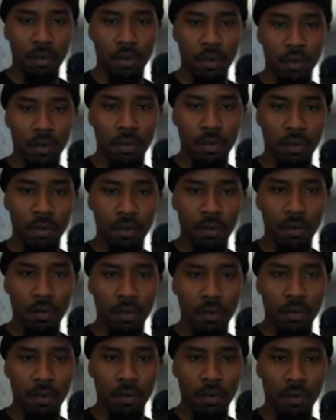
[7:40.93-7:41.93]

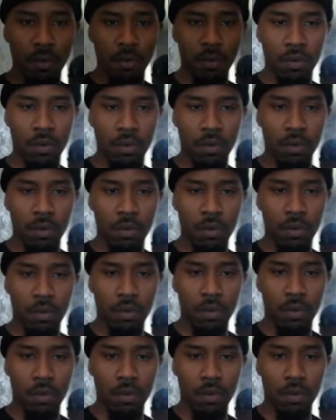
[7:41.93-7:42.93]

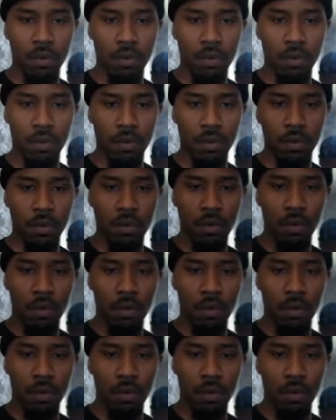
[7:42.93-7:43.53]
Nobody speaks.